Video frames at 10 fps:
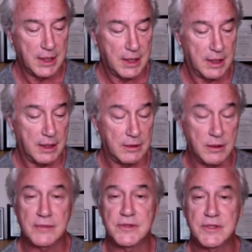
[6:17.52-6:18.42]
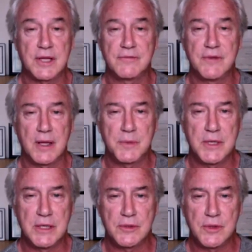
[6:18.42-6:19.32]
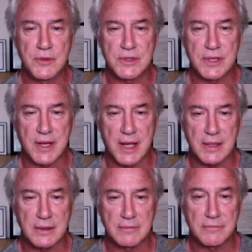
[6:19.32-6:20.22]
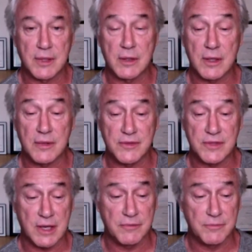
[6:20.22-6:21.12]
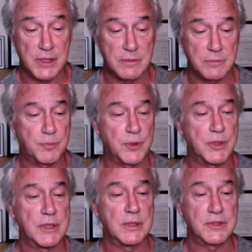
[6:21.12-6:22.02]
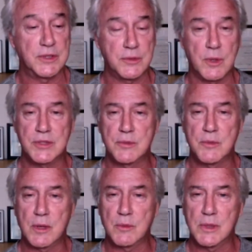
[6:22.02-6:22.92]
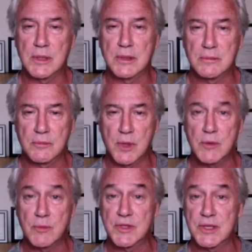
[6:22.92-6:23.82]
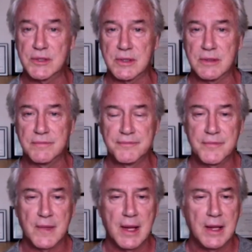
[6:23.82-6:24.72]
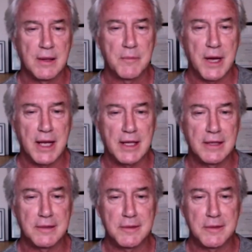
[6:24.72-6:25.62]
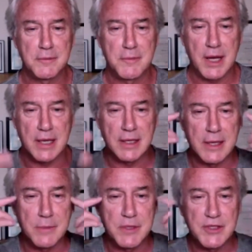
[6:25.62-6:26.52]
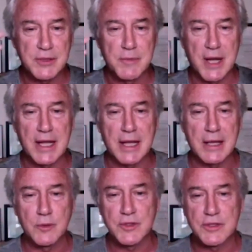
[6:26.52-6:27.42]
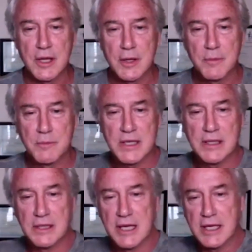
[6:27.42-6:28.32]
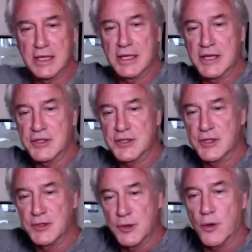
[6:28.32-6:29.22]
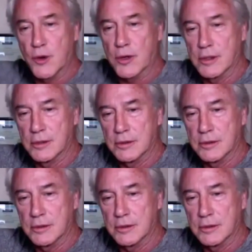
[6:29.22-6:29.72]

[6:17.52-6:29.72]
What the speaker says: a lot of us have not been introduced to that. A lot of us have been put in a situation where we resist it. My image in my head was me leaning against a door,